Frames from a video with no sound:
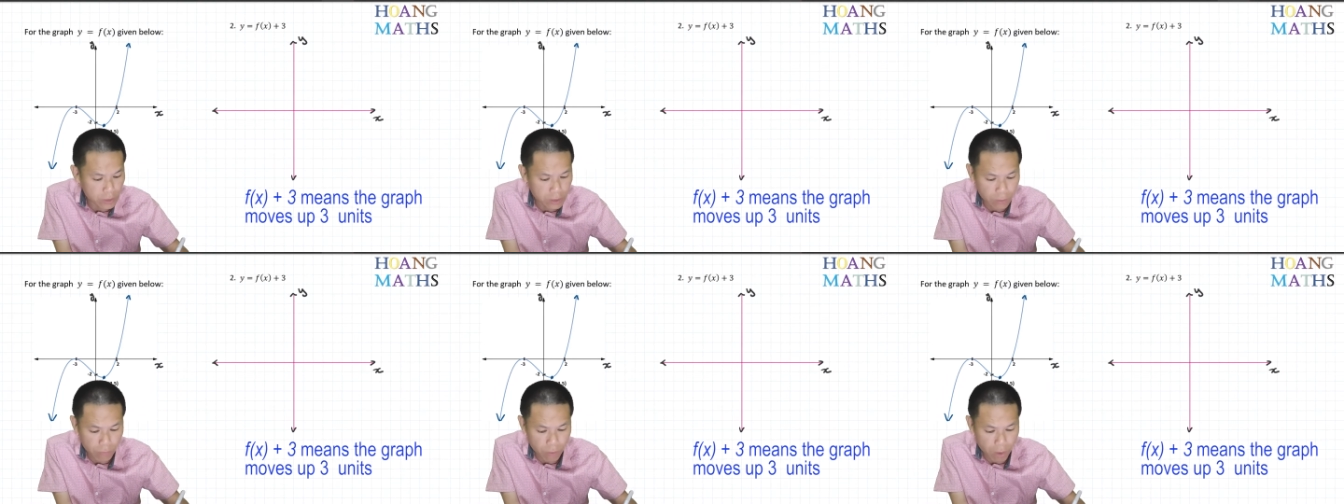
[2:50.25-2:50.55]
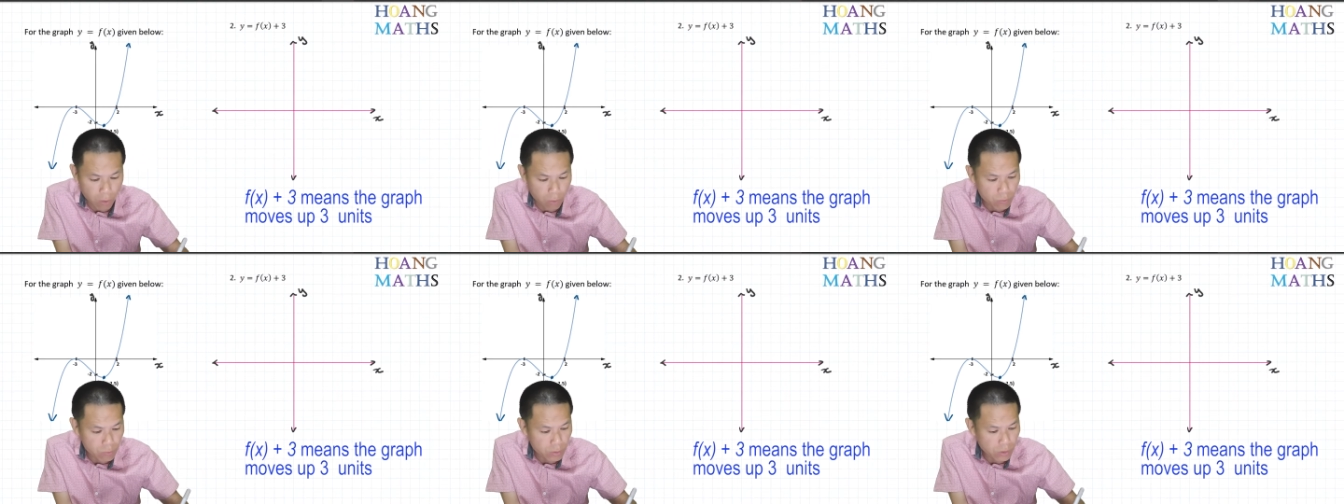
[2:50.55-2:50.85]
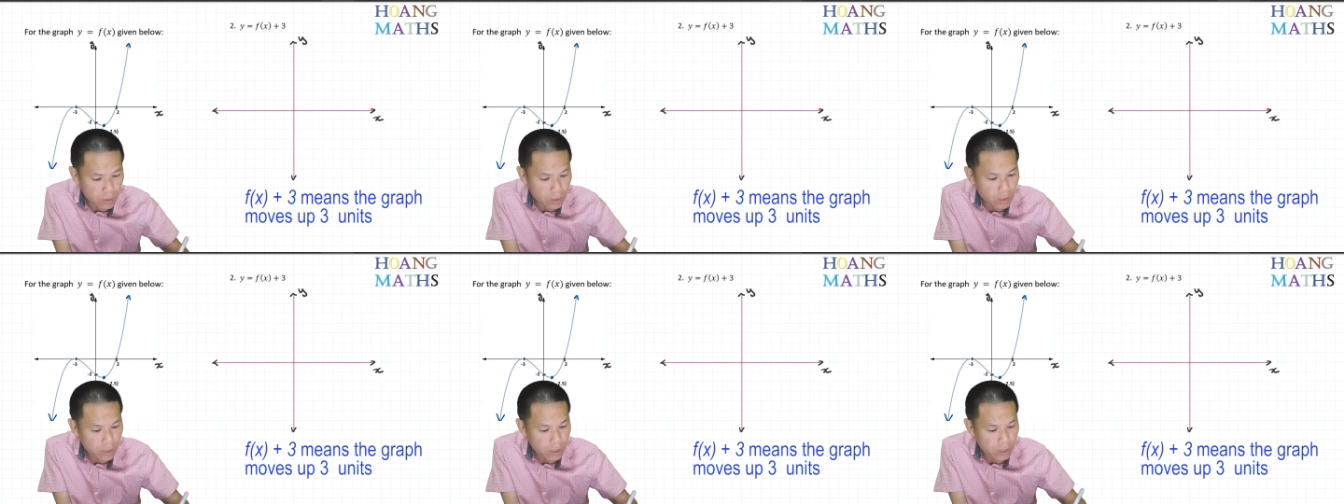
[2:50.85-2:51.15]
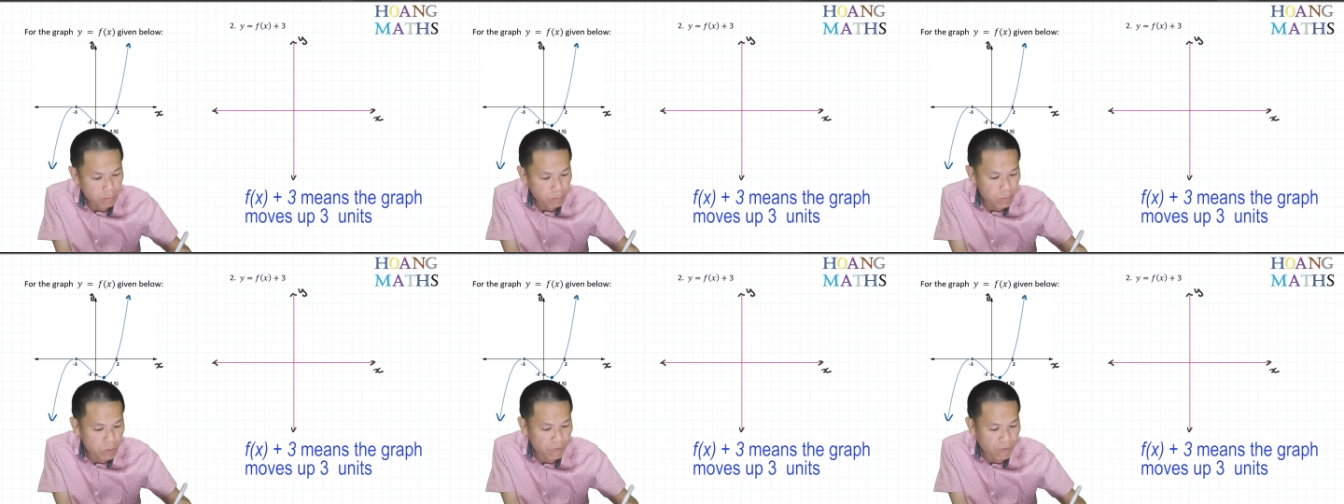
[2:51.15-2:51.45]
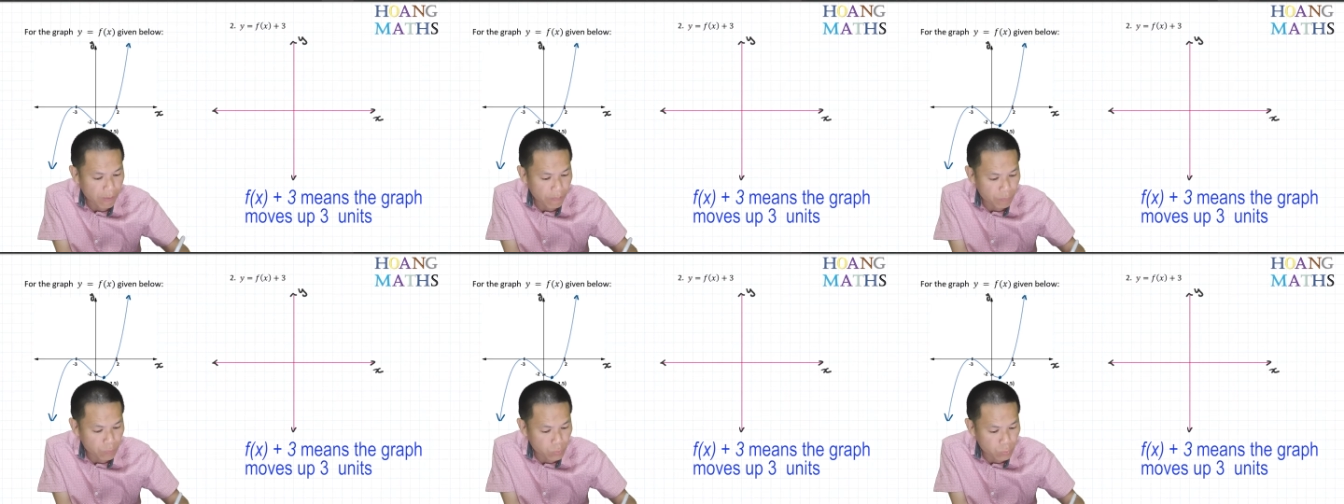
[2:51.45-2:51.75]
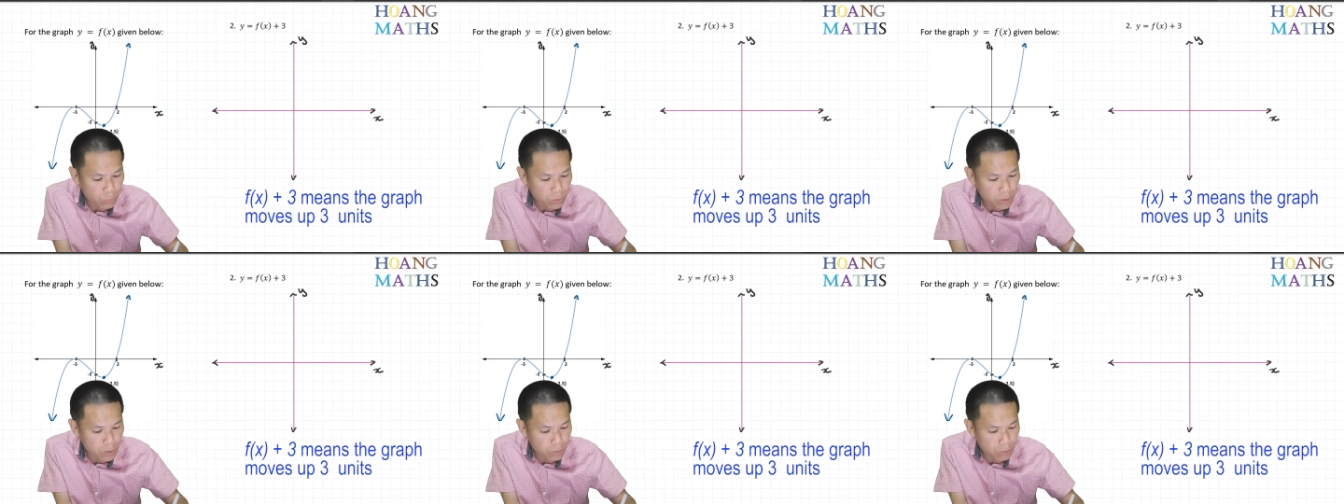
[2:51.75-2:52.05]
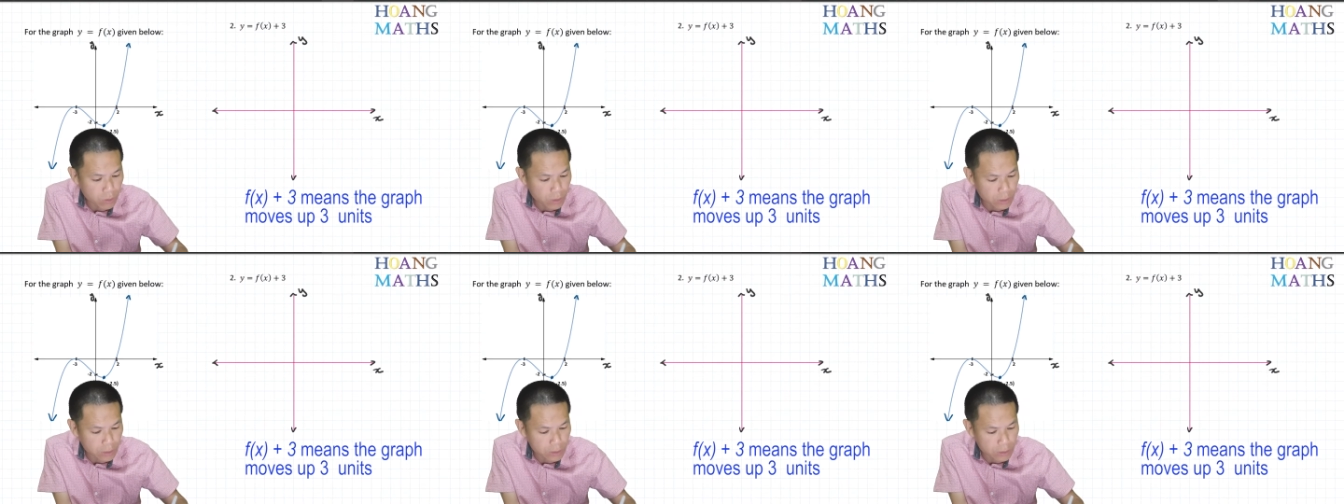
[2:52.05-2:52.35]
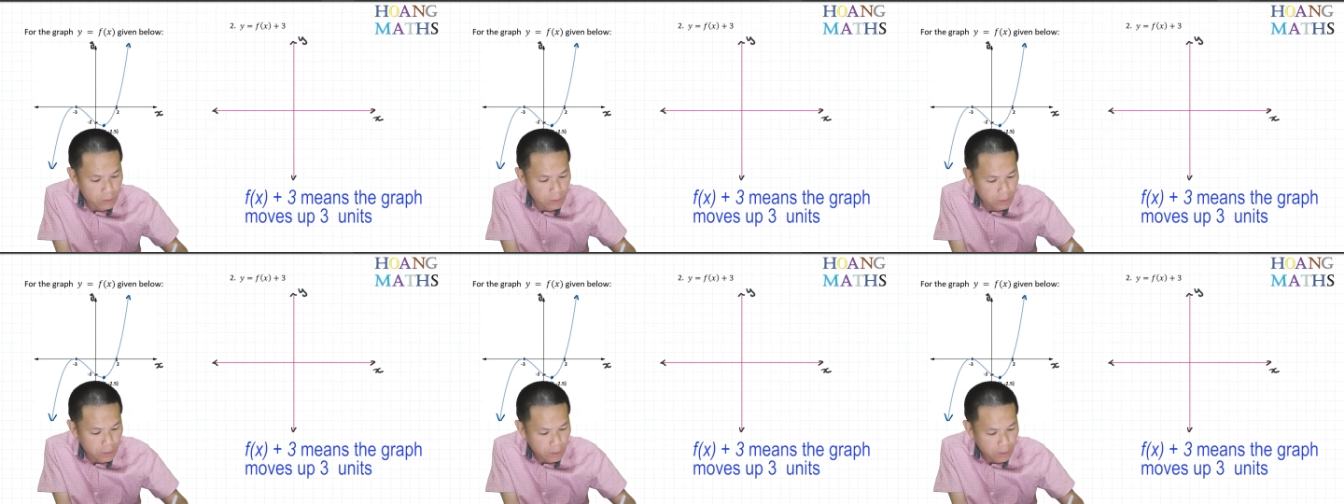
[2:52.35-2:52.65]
0. It moved up 3 units.